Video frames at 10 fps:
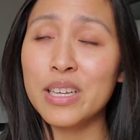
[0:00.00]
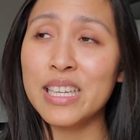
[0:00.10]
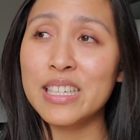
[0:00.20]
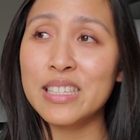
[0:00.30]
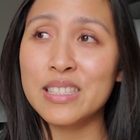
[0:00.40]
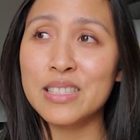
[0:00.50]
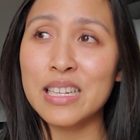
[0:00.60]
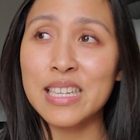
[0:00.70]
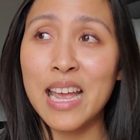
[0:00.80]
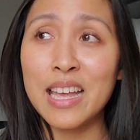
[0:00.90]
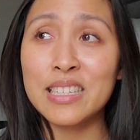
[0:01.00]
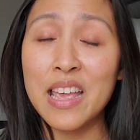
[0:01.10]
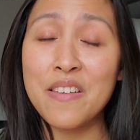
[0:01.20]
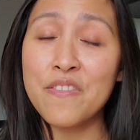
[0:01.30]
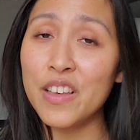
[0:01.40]
is attend
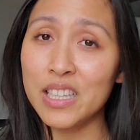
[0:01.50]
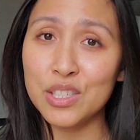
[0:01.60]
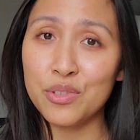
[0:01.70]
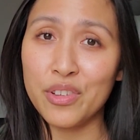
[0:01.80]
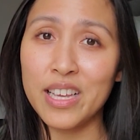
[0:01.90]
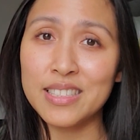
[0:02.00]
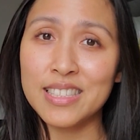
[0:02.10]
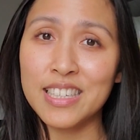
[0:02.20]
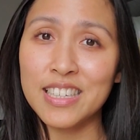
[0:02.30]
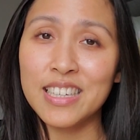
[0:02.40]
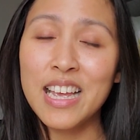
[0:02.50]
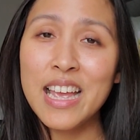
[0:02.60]
a village fiesta.